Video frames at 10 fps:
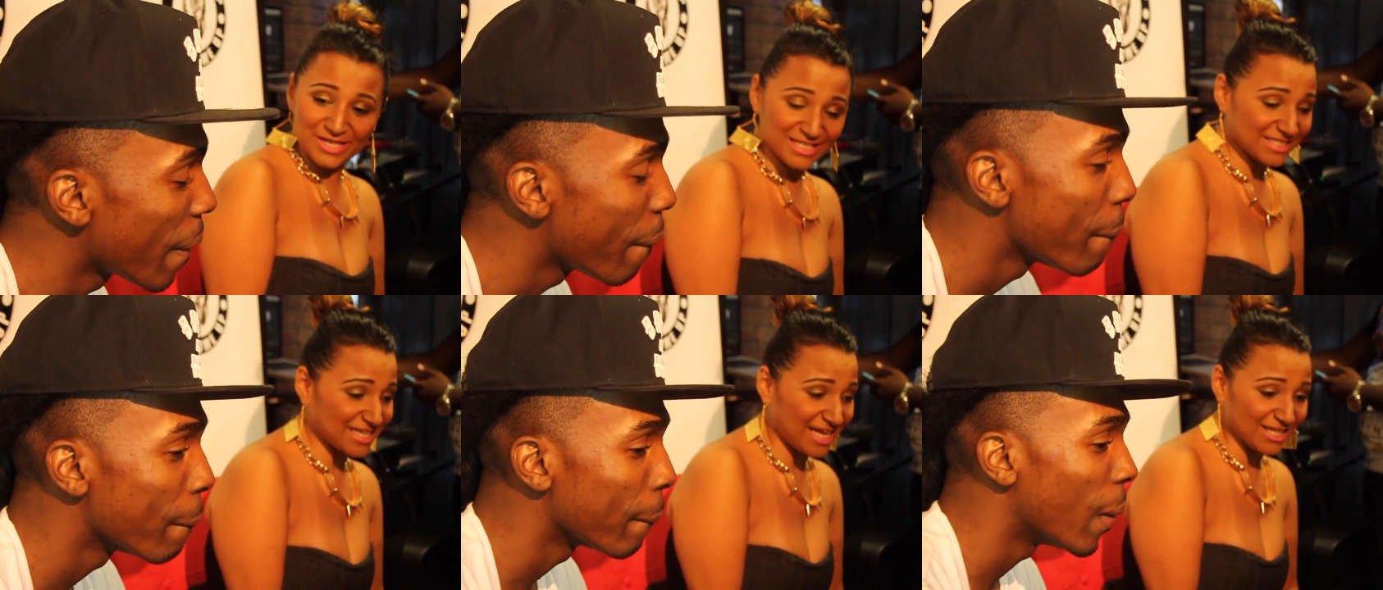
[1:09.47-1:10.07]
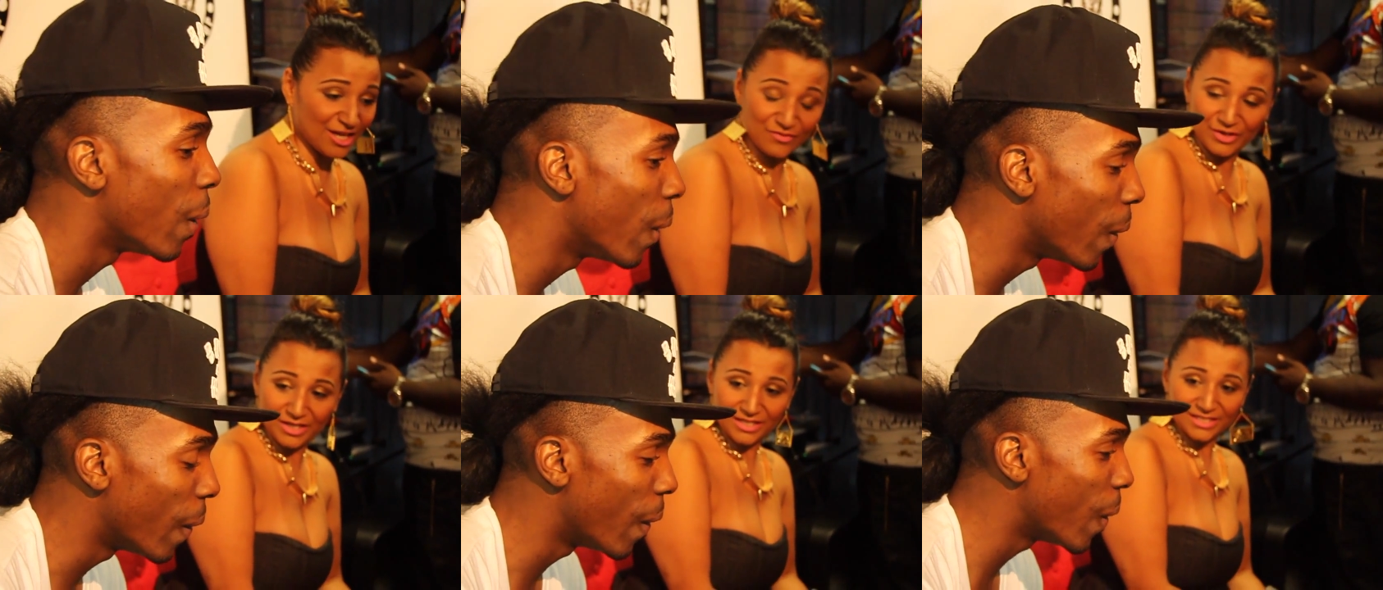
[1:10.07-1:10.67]
Speaker 1: That's I love
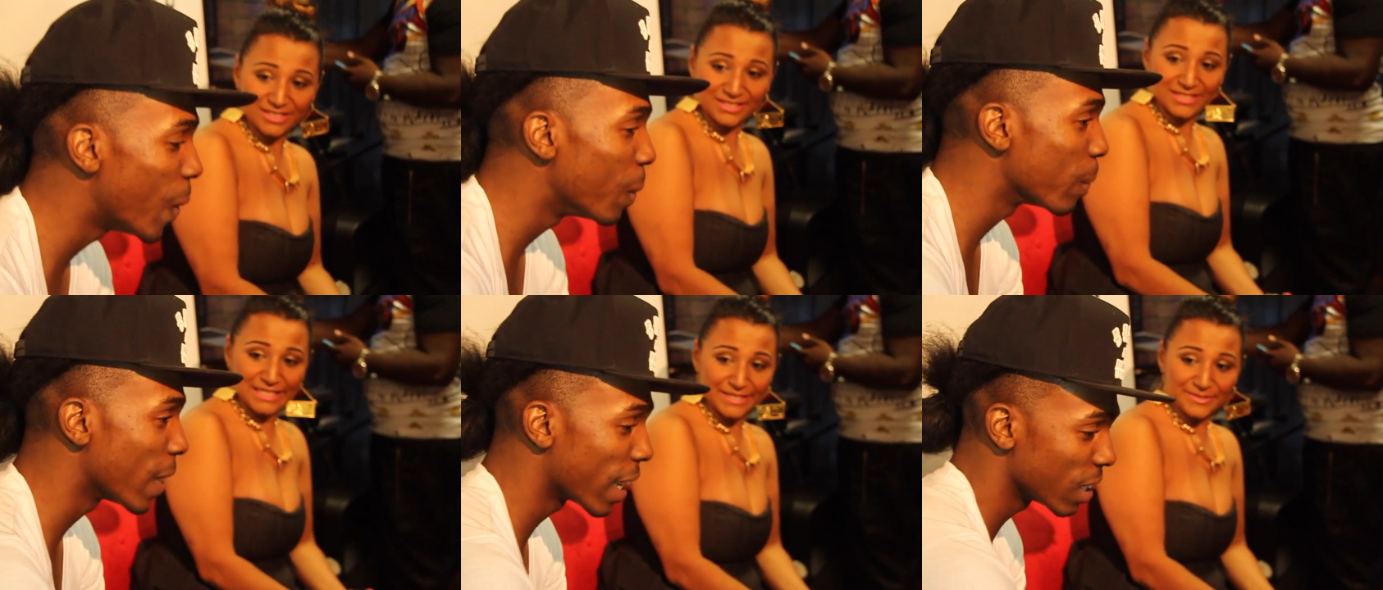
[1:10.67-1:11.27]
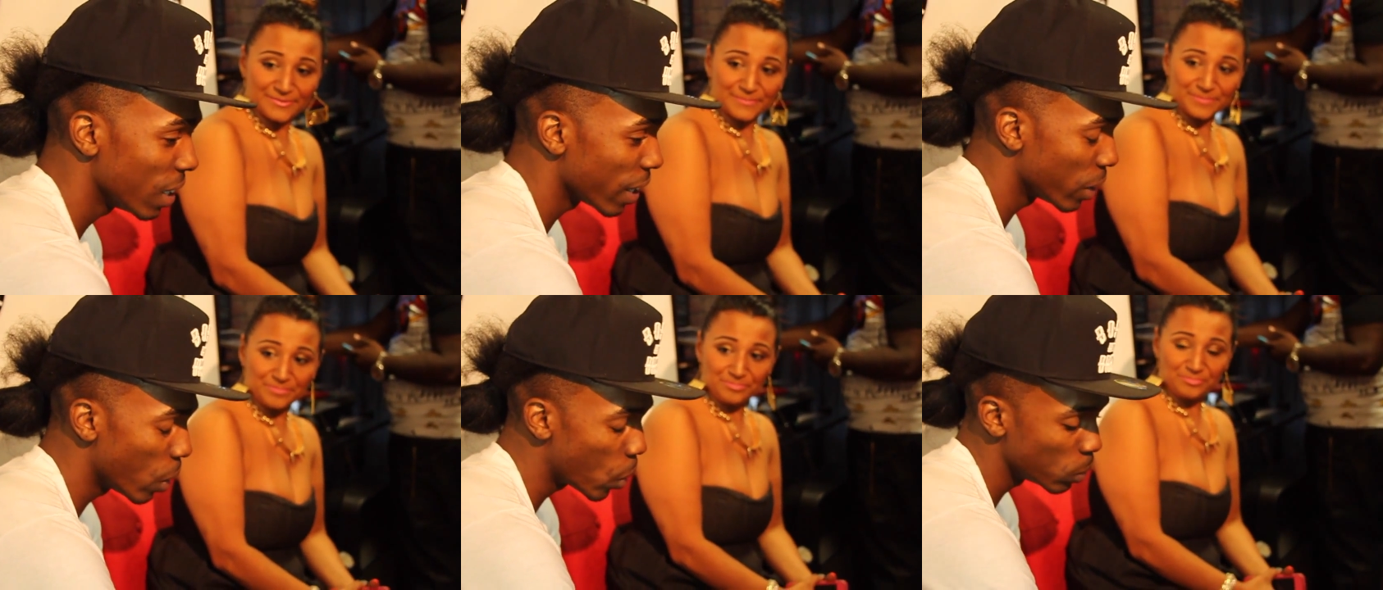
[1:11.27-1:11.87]
it.
Speaker 2: Um, gotta
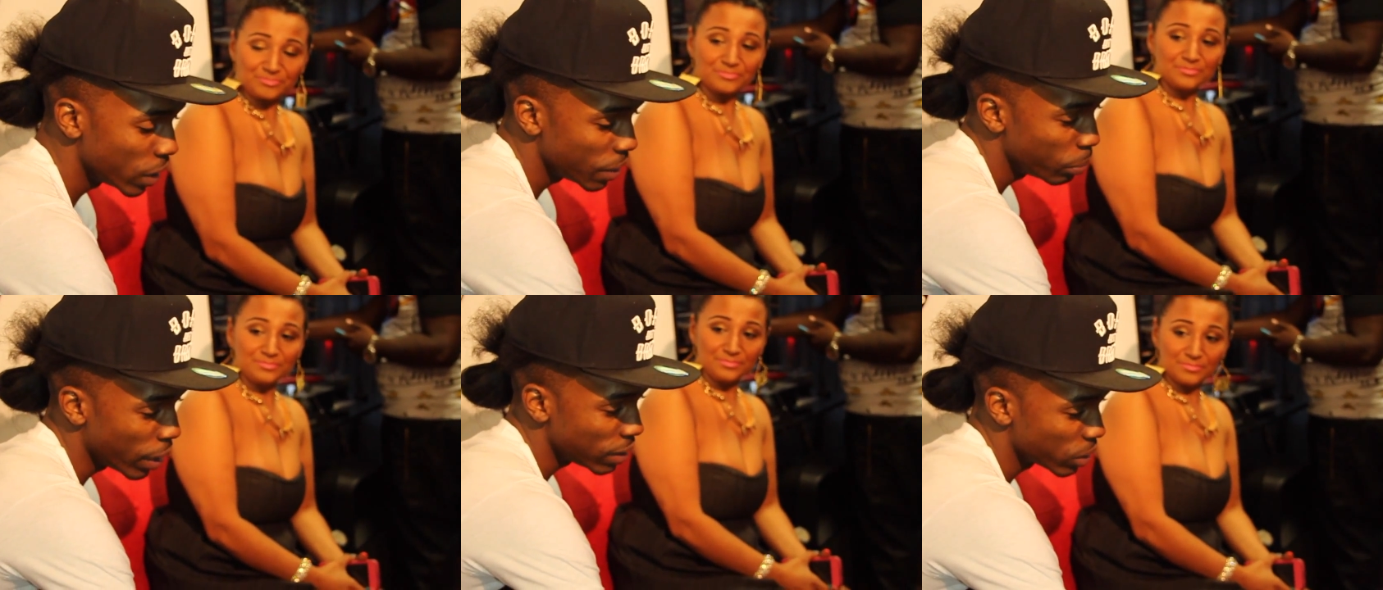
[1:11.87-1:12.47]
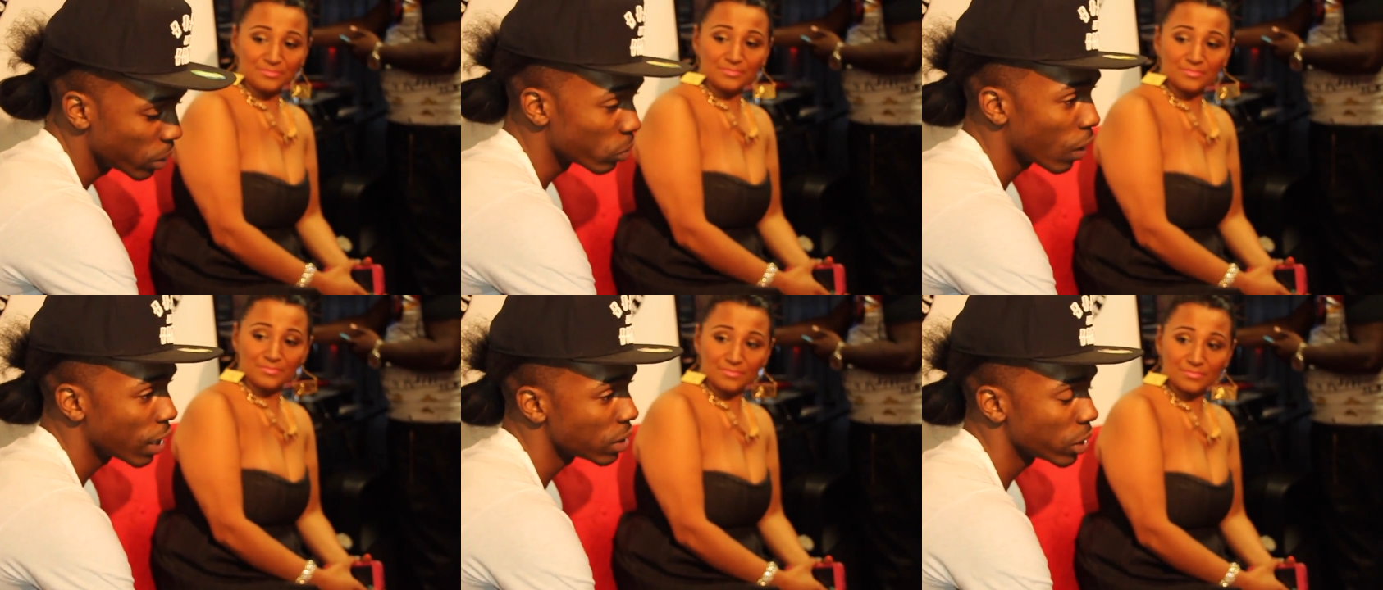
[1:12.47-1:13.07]
let go. Did it based on the
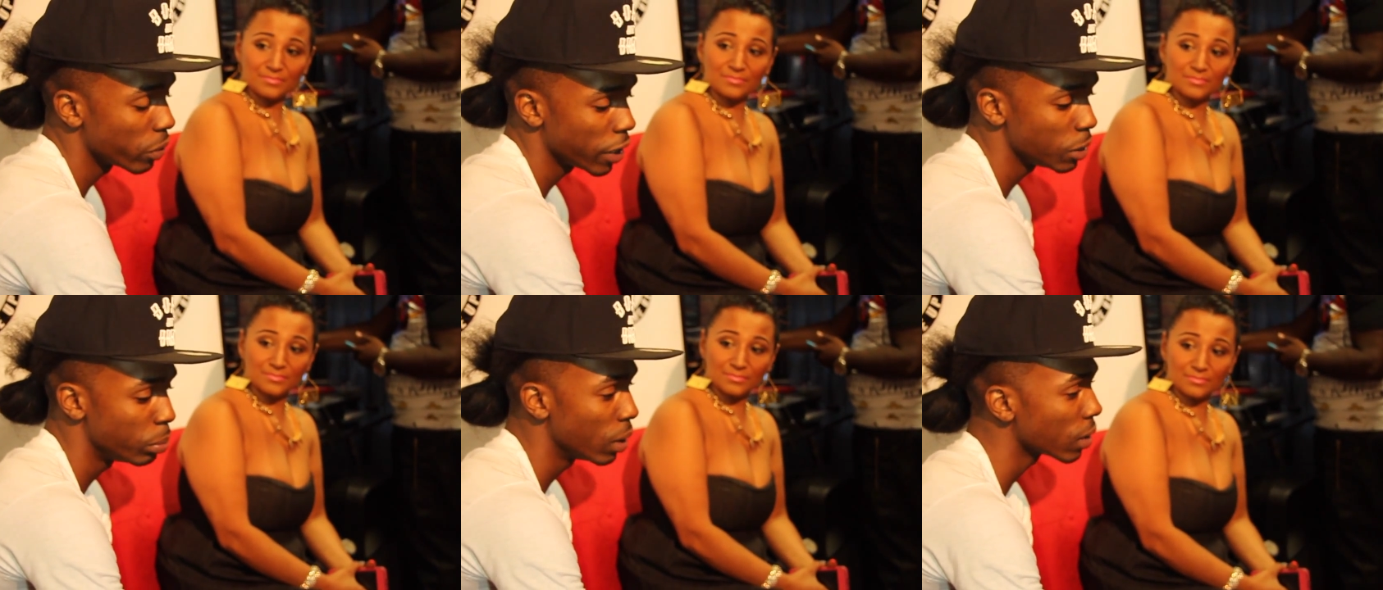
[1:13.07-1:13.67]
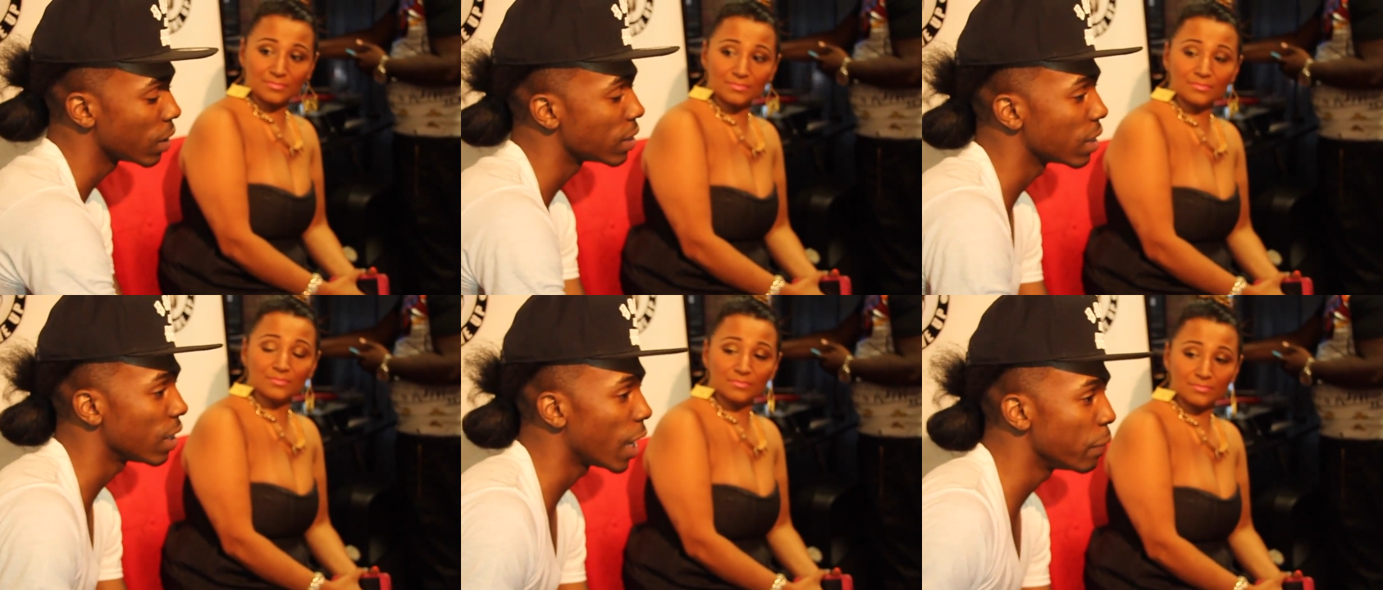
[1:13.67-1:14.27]
Rise to Grace book.
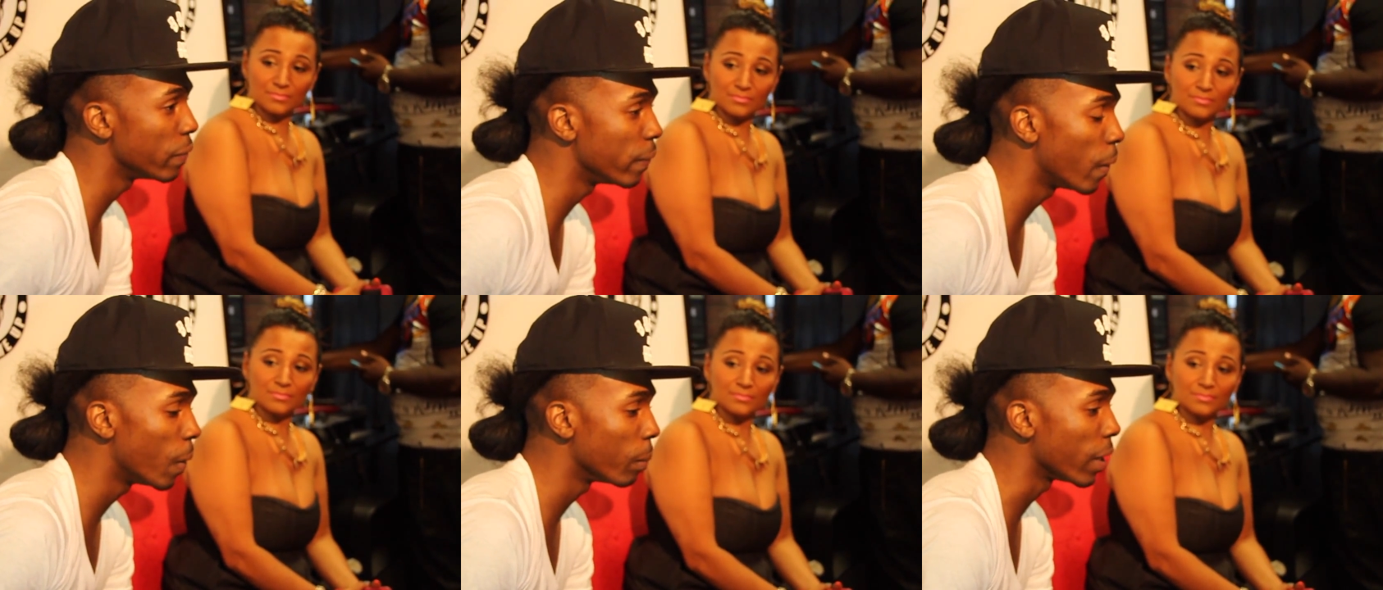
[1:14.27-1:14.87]
That's the life of um